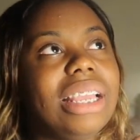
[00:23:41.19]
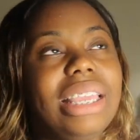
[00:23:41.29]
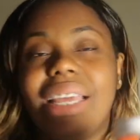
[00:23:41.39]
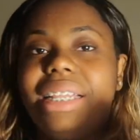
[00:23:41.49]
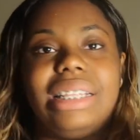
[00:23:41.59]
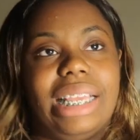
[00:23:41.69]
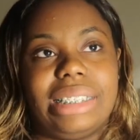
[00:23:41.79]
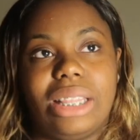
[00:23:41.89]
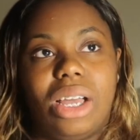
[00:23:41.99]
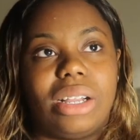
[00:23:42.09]
yeah it didn't last
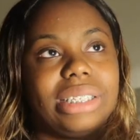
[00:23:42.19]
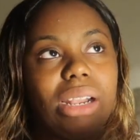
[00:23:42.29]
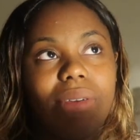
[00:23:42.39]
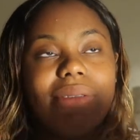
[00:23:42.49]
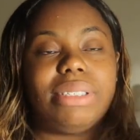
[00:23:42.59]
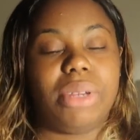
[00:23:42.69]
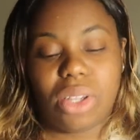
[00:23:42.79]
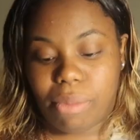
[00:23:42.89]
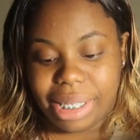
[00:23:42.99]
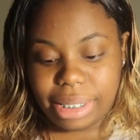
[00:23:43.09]
that long because i don't even smell
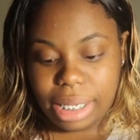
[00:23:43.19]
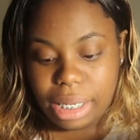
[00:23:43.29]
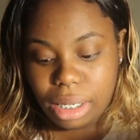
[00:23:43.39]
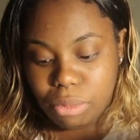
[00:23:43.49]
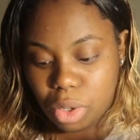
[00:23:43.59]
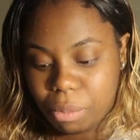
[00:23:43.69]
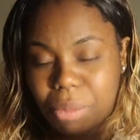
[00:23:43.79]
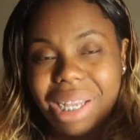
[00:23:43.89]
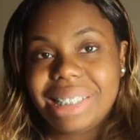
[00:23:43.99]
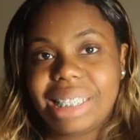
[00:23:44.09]
it on my skin anymore
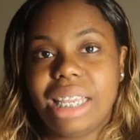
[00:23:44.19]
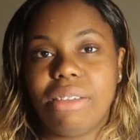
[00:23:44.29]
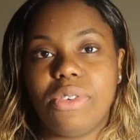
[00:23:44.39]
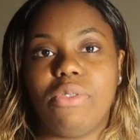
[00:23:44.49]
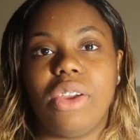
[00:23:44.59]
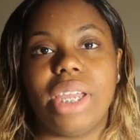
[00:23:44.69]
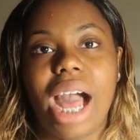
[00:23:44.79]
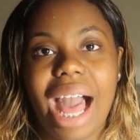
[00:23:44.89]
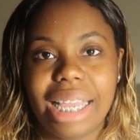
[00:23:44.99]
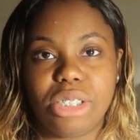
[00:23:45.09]
but my skin feel very
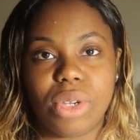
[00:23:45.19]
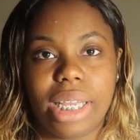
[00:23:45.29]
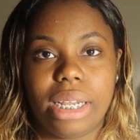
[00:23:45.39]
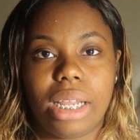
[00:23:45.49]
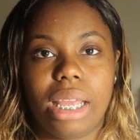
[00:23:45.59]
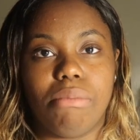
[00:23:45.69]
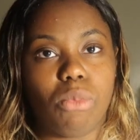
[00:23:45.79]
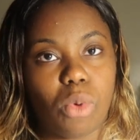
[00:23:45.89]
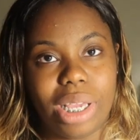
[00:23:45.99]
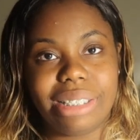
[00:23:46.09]
hydrated and
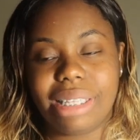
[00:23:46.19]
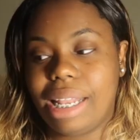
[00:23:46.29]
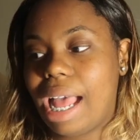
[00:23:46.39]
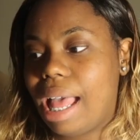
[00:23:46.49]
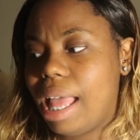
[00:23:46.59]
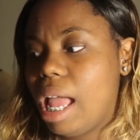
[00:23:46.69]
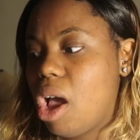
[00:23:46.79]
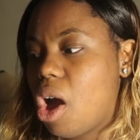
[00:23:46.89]
moist and i